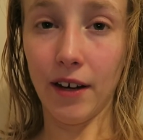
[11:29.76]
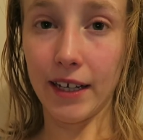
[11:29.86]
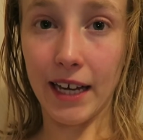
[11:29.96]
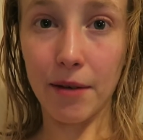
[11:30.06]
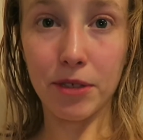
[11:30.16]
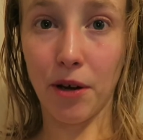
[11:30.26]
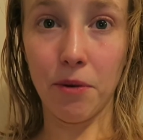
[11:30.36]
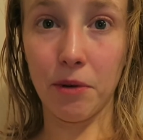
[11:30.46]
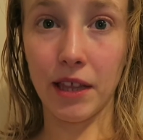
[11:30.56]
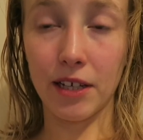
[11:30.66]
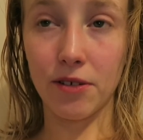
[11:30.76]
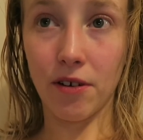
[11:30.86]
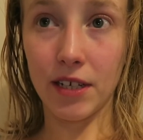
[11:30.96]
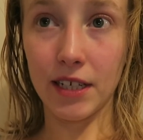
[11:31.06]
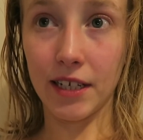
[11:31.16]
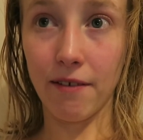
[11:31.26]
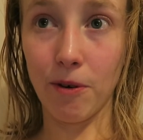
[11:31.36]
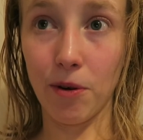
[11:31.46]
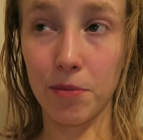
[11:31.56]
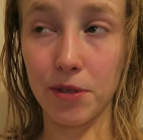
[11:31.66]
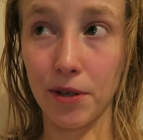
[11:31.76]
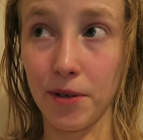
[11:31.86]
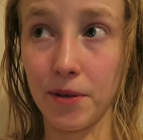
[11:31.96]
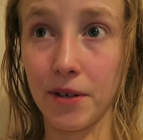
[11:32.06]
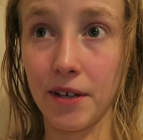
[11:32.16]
kept going with that song and didn't give up. So